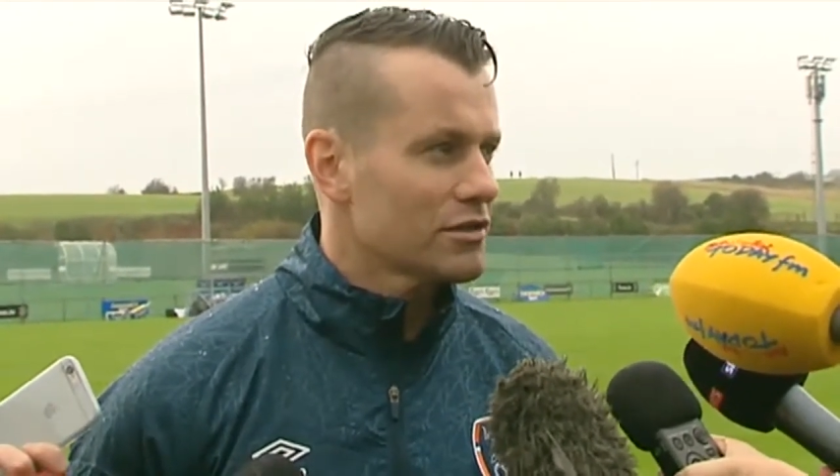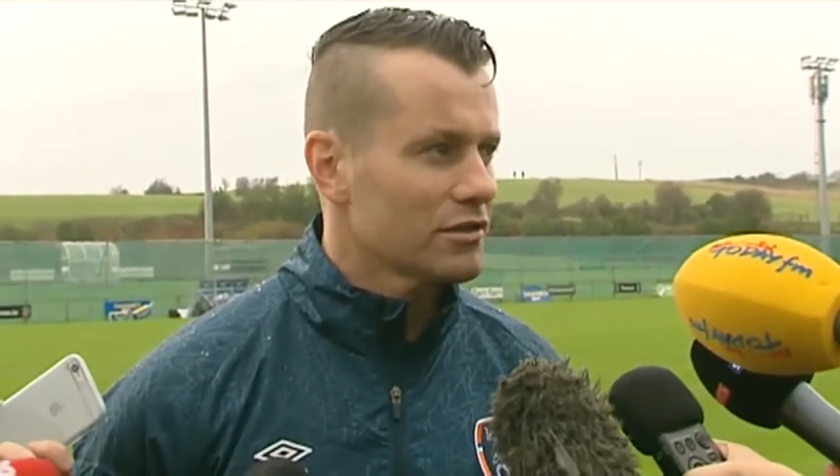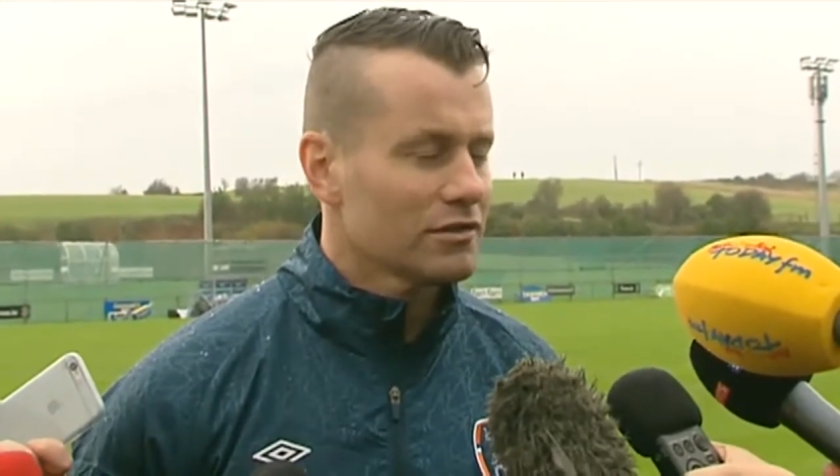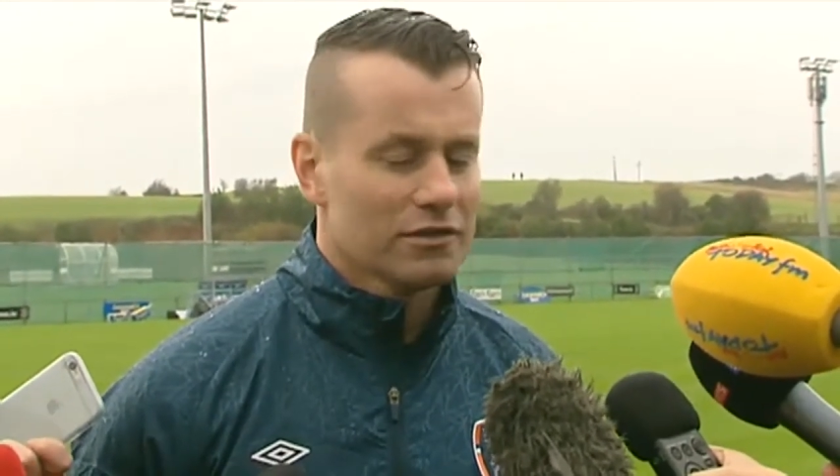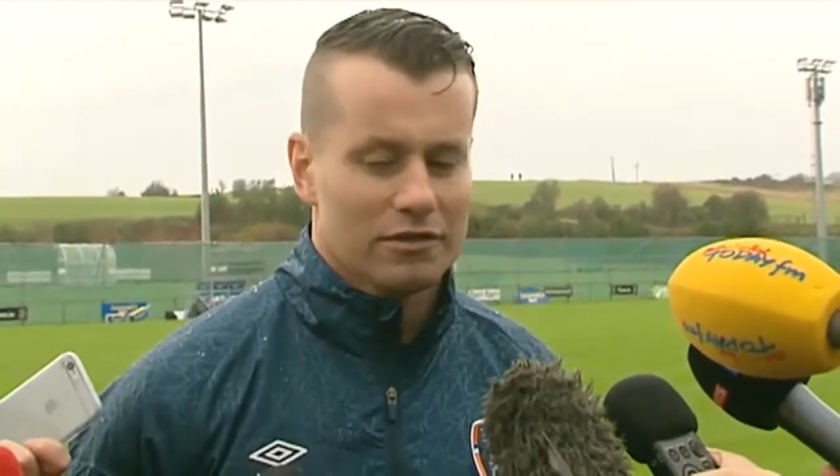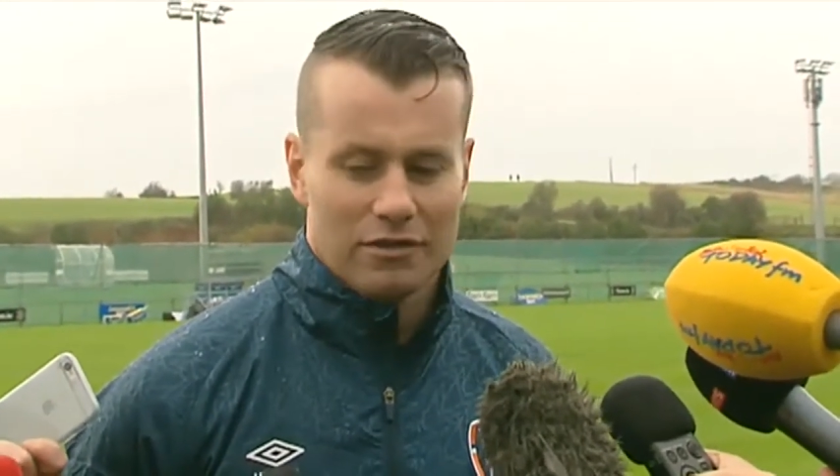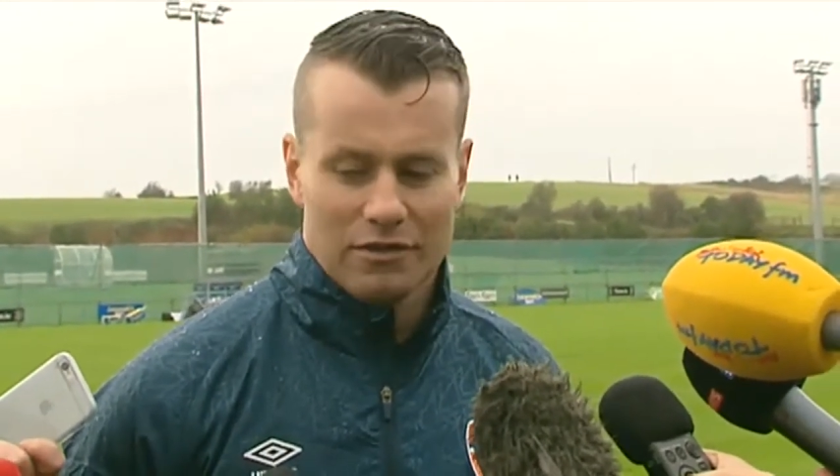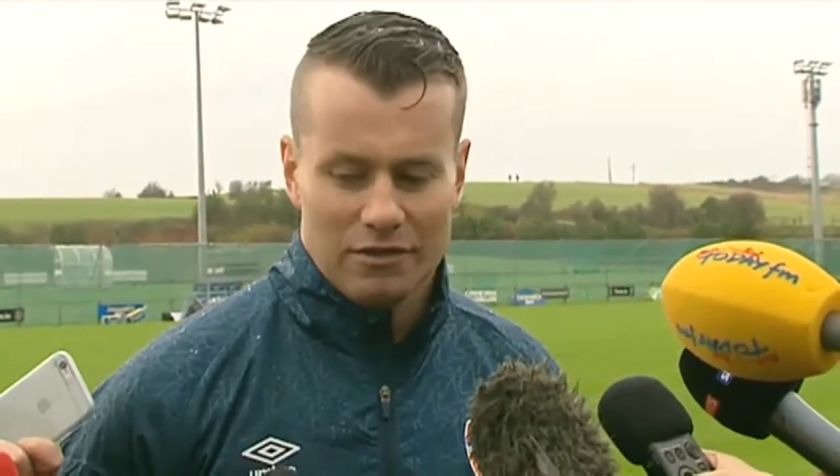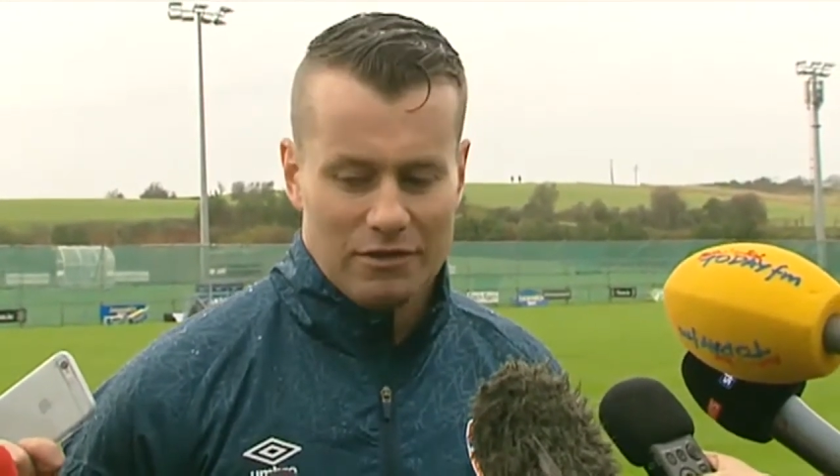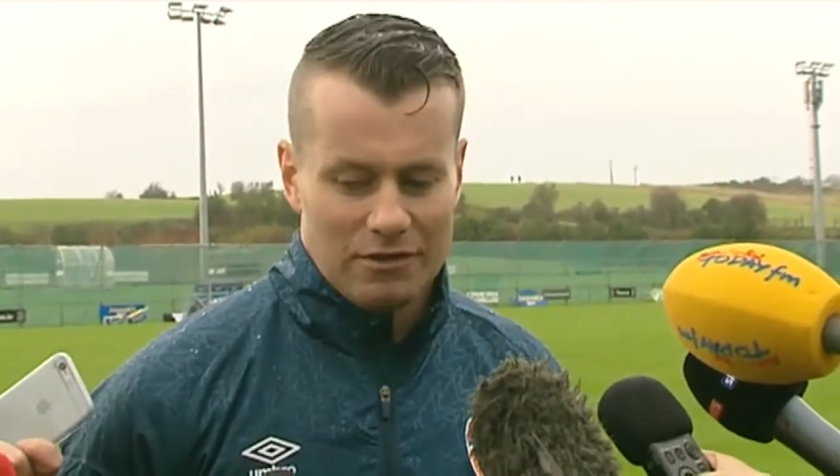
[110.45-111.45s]
and
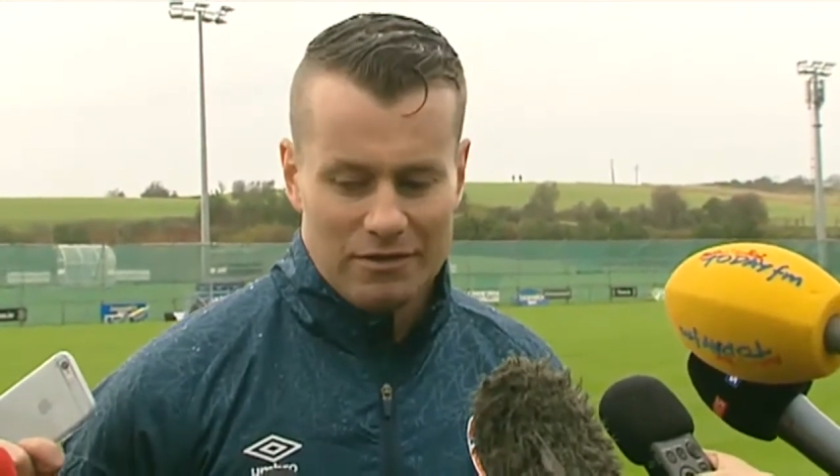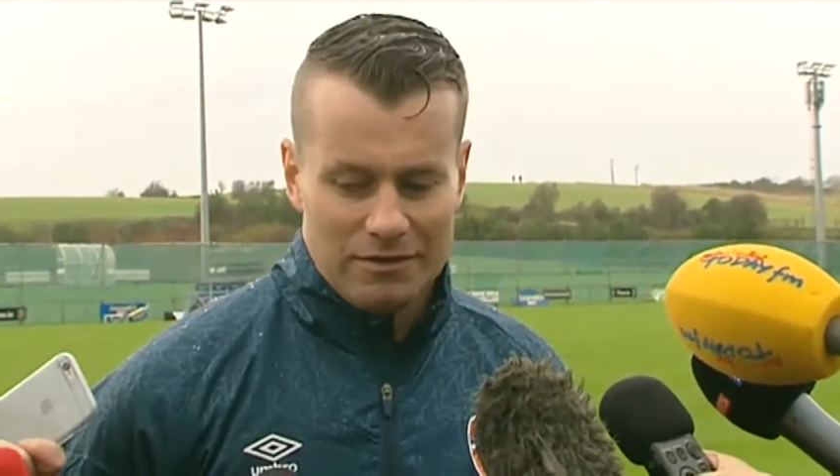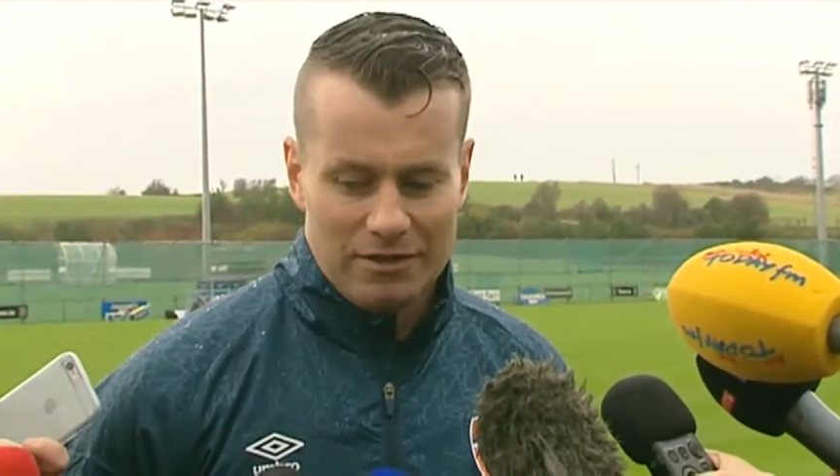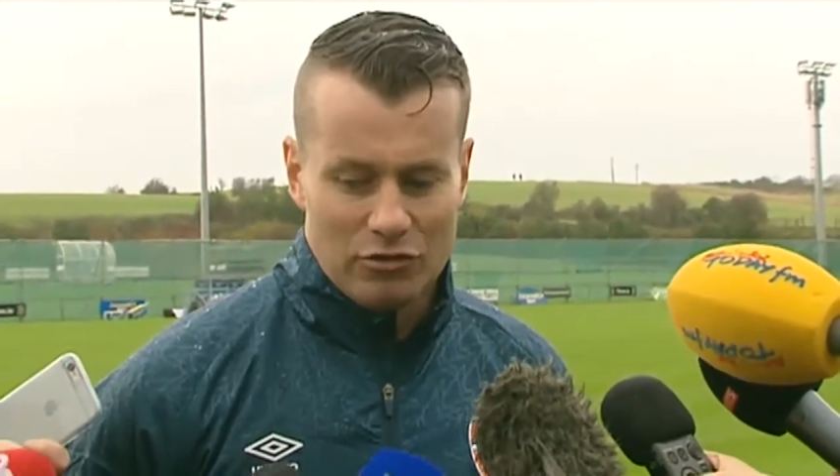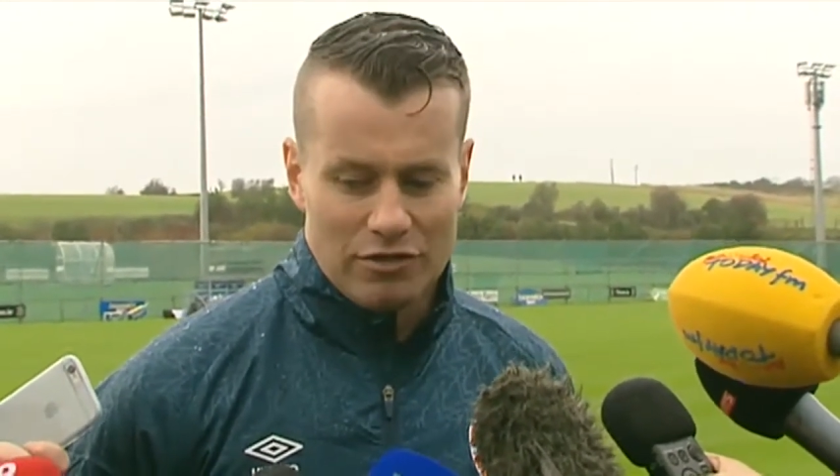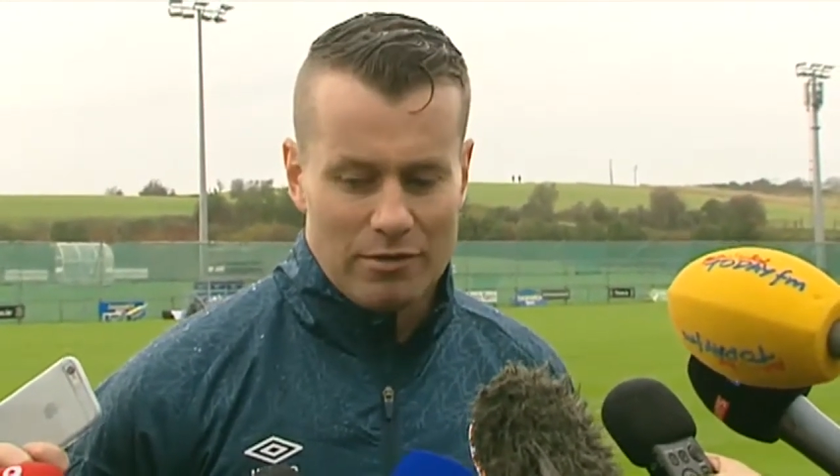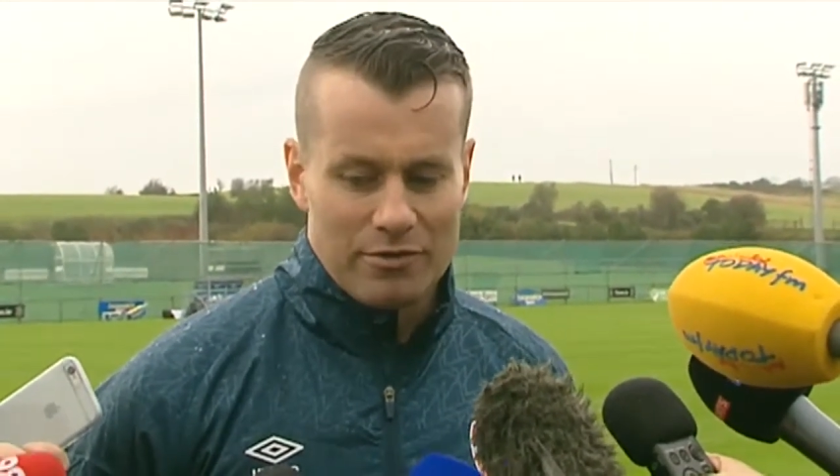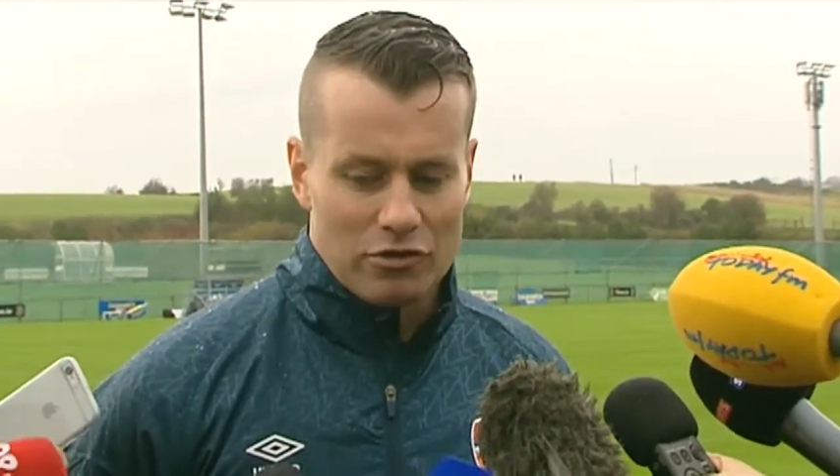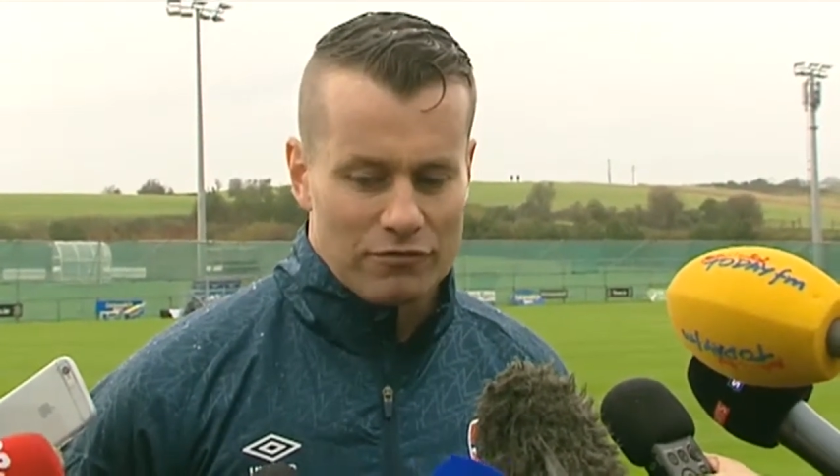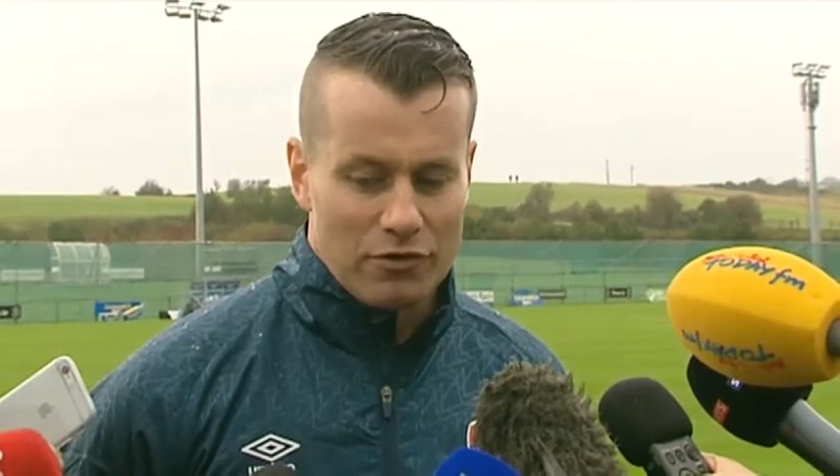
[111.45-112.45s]
they'll be
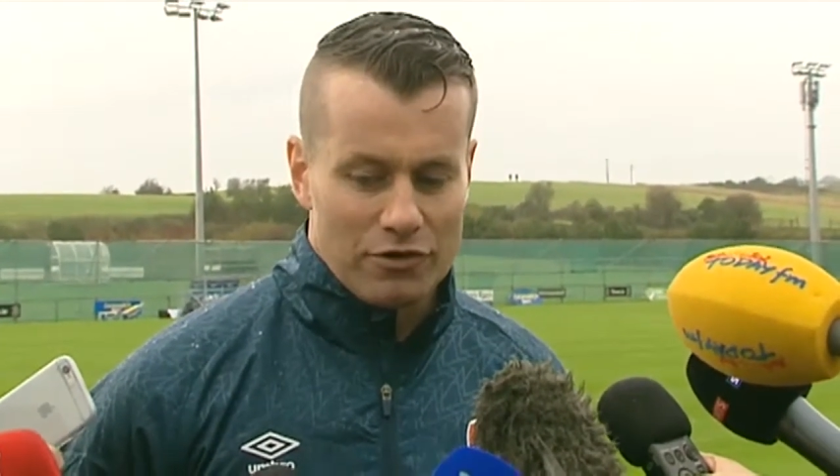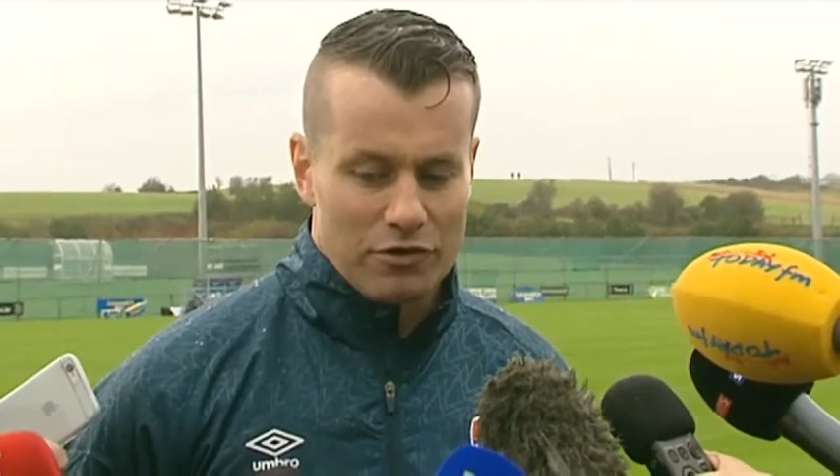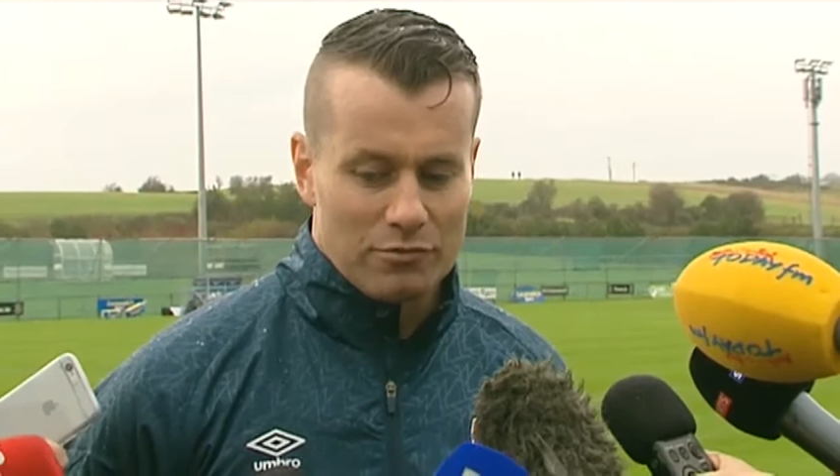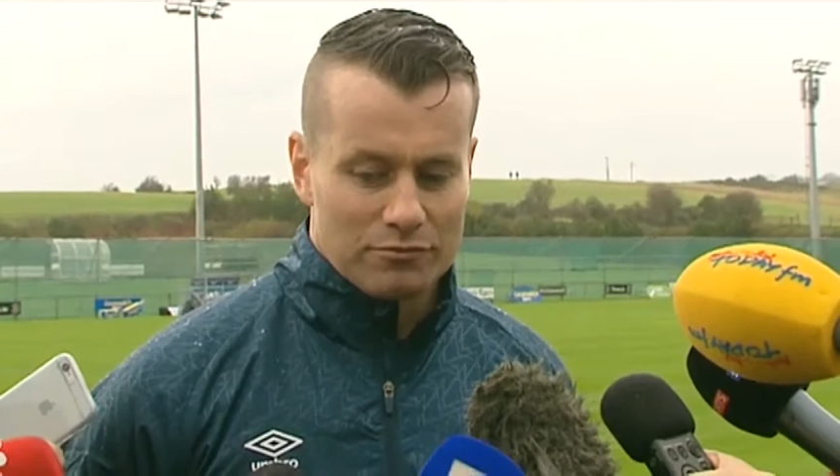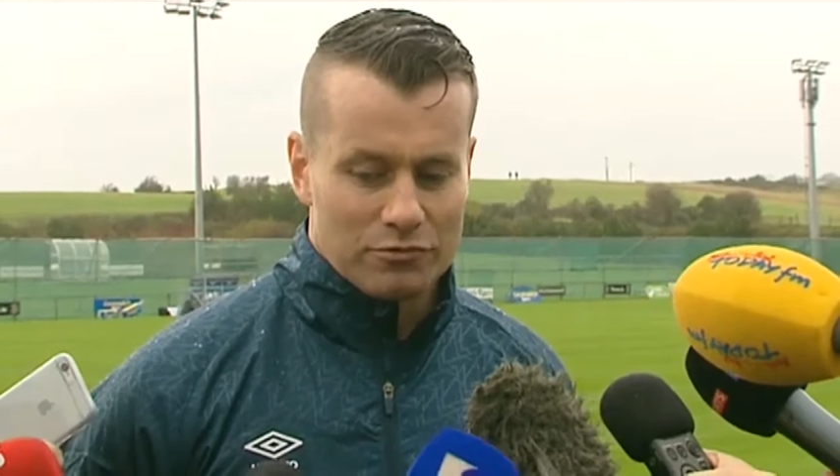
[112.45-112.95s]
looking forward to